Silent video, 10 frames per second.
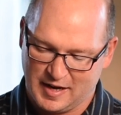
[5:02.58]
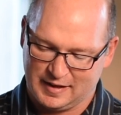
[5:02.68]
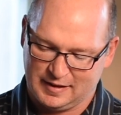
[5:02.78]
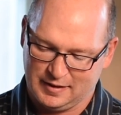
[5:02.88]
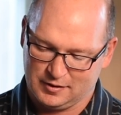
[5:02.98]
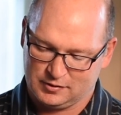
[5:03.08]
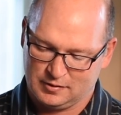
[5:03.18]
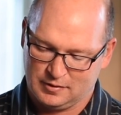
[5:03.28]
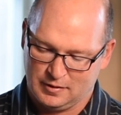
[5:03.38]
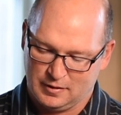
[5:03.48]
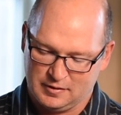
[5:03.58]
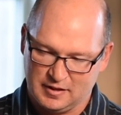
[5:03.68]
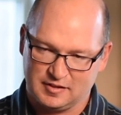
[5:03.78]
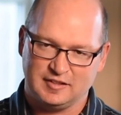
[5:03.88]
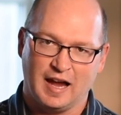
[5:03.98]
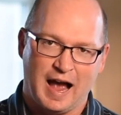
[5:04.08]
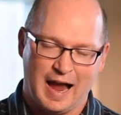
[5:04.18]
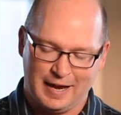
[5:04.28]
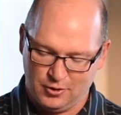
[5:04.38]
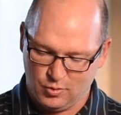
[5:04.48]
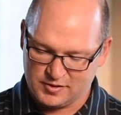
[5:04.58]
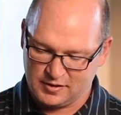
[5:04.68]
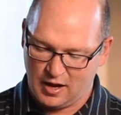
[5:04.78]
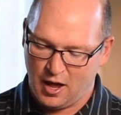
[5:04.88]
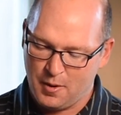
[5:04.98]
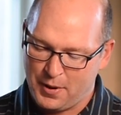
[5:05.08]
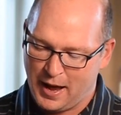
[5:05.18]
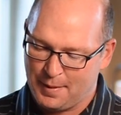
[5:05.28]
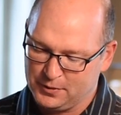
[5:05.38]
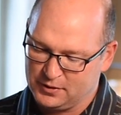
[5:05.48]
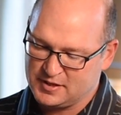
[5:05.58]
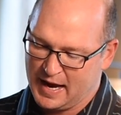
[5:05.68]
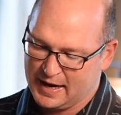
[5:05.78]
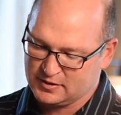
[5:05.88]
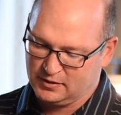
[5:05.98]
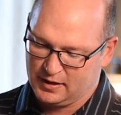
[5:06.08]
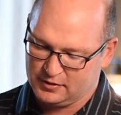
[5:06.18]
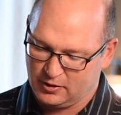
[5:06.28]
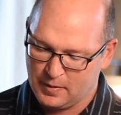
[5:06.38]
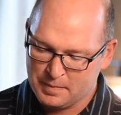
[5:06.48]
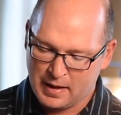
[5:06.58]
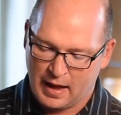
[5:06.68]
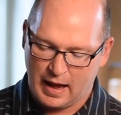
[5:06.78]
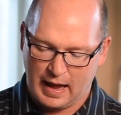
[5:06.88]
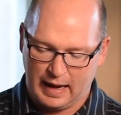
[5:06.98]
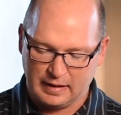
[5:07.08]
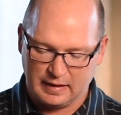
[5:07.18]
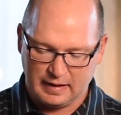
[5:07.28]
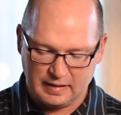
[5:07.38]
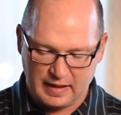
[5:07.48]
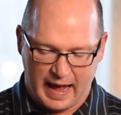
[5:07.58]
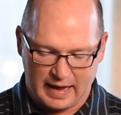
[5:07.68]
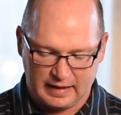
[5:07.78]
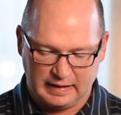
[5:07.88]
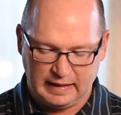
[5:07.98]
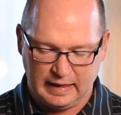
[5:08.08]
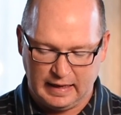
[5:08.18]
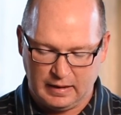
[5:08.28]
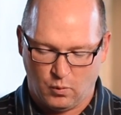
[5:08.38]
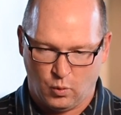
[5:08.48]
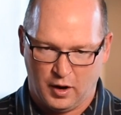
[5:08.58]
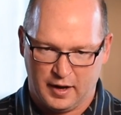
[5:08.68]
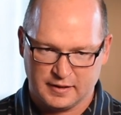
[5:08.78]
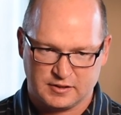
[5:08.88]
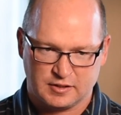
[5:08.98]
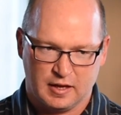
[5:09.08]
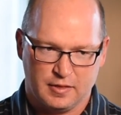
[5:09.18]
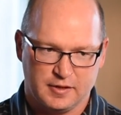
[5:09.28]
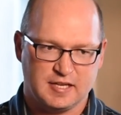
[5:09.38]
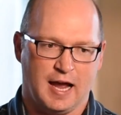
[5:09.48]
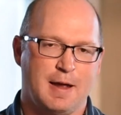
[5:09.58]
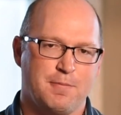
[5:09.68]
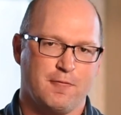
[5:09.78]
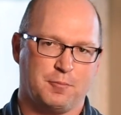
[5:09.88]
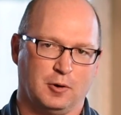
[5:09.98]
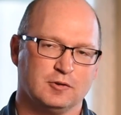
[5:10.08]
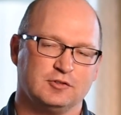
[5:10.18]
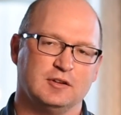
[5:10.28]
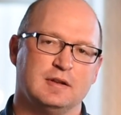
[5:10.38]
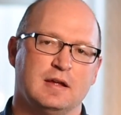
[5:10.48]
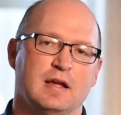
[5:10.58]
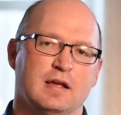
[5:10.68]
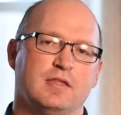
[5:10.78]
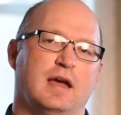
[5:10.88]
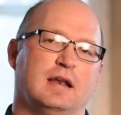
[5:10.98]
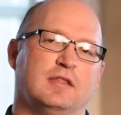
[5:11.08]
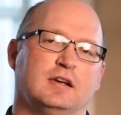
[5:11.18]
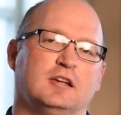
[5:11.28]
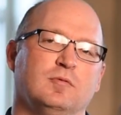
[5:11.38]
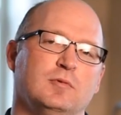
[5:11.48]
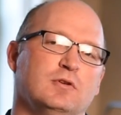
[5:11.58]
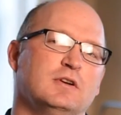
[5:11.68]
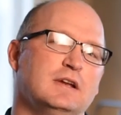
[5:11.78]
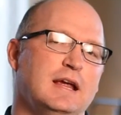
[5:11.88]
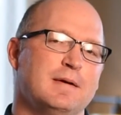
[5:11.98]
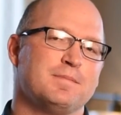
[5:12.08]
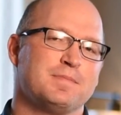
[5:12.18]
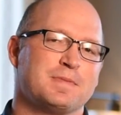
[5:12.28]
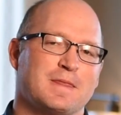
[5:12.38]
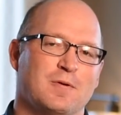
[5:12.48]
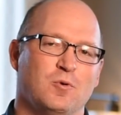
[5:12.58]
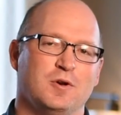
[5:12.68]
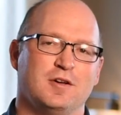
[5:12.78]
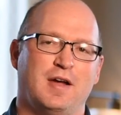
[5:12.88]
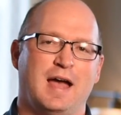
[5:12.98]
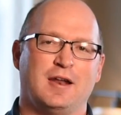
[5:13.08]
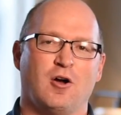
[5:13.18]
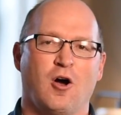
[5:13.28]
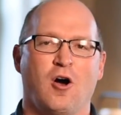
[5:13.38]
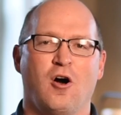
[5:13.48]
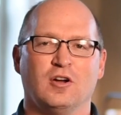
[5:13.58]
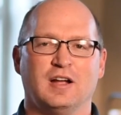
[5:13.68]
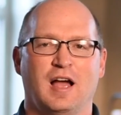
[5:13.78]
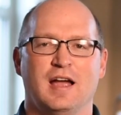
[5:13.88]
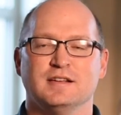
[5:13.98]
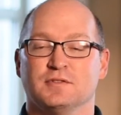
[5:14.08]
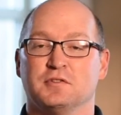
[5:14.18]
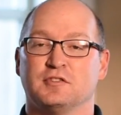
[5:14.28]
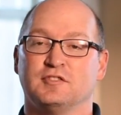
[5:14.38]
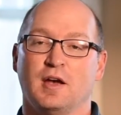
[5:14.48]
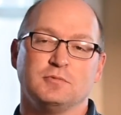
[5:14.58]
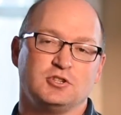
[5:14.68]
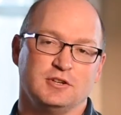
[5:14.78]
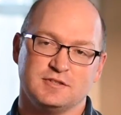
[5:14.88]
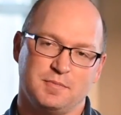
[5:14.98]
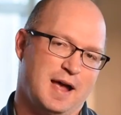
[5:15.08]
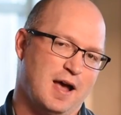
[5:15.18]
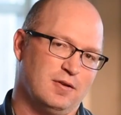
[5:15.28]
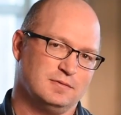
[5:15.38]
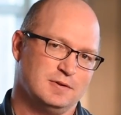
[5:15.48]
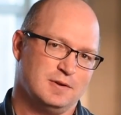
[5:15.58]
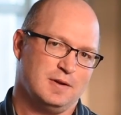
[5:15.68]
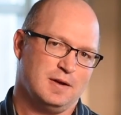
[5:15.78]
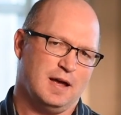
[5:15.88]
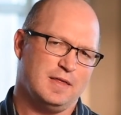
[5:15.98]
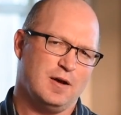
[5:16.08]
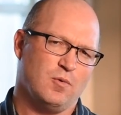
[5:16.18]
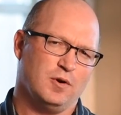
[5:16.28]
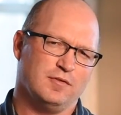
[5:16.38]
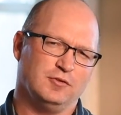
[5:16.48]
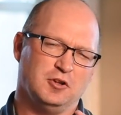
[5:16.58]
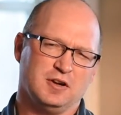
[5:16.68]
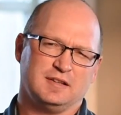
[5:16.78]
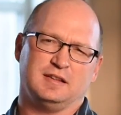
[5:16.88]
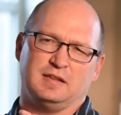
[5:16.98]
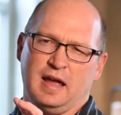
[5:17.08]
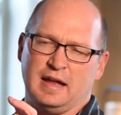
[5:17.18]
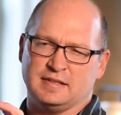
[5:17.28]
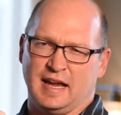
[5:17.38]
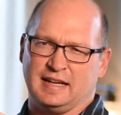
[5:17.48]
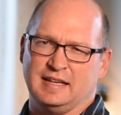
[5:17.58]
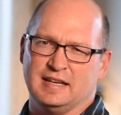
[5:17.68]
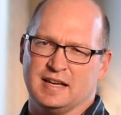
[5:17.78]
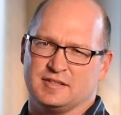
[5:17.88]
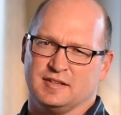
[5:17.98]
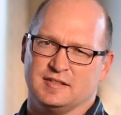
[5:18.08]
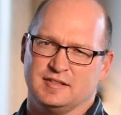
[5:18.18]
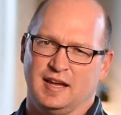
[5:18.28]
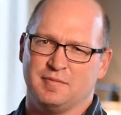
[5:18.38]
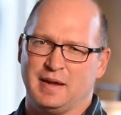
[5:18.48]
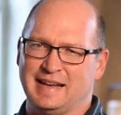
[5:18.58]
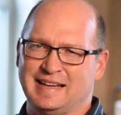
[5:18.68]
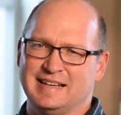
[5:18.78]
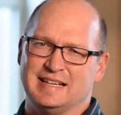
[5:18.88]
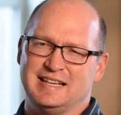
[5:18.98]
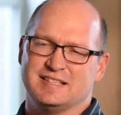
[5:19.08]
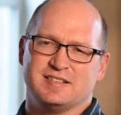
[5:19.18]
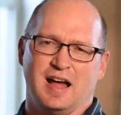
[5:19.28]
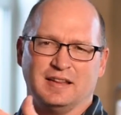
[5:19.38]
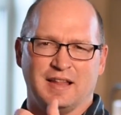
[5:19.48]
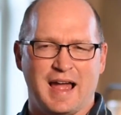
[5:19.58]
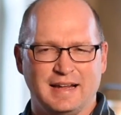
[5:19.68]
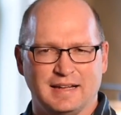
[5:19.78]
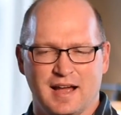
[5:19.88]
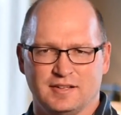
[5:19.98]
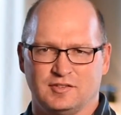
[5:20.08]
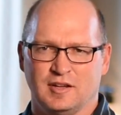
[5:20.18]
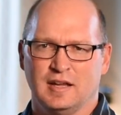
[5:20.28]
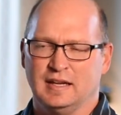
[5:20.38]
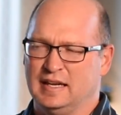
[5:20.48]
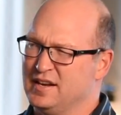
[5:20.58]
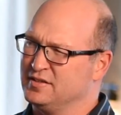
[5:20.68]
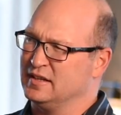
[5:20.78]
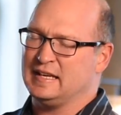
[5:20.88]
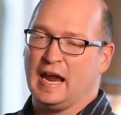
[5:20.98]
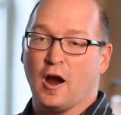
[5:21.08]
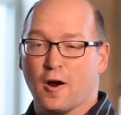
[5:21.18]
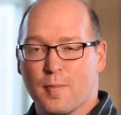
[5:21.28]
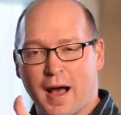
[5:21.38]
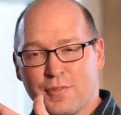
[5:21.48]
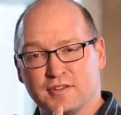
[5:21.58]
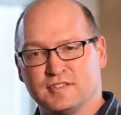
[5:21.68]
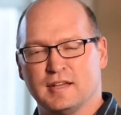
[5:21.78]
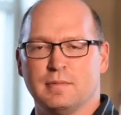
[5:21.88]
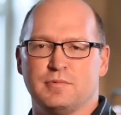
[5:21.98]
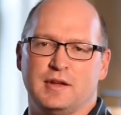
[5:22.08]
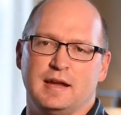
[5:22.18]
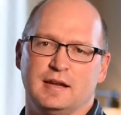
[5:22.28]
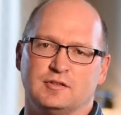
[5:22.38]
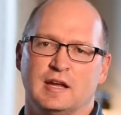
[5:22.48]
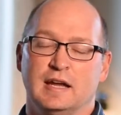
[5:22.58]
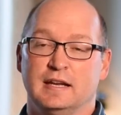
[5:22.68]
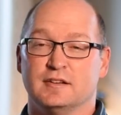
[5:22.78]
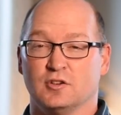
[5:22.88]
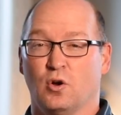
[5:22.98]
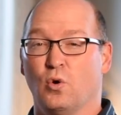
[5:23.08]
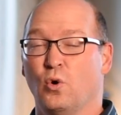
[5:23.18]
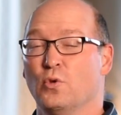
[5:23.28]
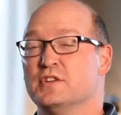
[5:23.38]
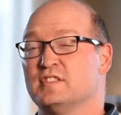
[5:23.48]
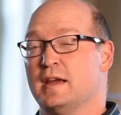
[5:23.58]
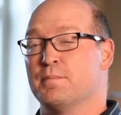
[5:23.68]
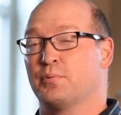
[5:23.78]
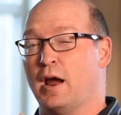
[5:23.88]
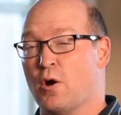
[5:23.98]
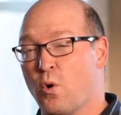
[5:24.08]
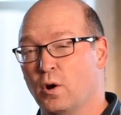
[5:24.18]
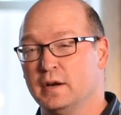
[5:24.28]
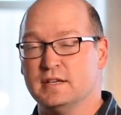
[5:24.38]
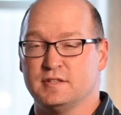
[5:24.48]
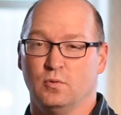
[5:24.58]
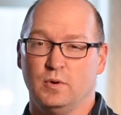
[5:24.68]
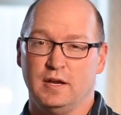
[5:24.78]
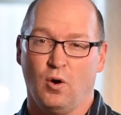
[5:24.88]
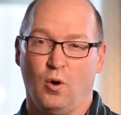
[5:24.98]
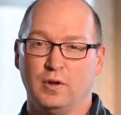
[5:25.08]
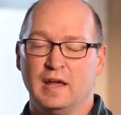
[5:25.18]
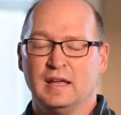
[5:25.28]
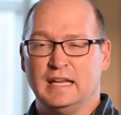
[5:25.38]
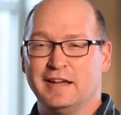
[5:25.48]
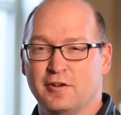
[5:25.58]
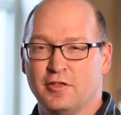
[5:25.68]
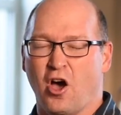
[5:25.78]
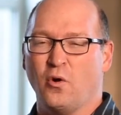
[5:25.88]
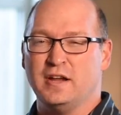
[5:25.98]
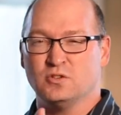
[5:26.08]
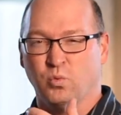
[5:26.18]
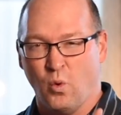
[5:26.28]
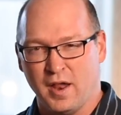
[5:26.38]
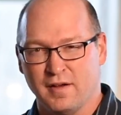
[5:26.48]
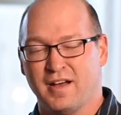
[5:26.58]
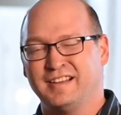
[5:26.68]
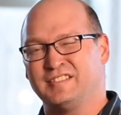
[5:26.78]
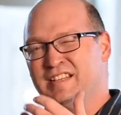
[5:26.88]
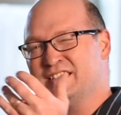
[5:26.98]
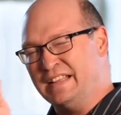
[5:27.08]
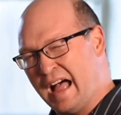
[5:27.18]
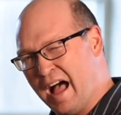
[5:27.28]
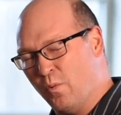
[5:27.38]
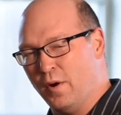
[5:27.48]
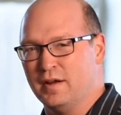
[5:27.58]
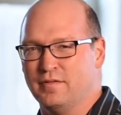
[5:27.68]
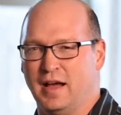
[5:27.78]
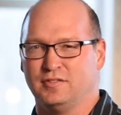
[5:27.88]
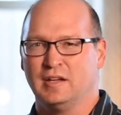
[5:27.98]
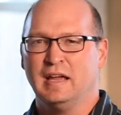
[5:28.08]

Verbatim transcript: Zacchaeus this guy who was an unpopular tax collector, uh, and in that he was the type of person that the community would have had all kinds of assumptions about, and they would have looked at, at Zacchaeus and said, Man, he, he's not like us. He doesn't care about the same things. He doesn't hold the same priorities that we hold. Even though he's one of us, he's not one of us.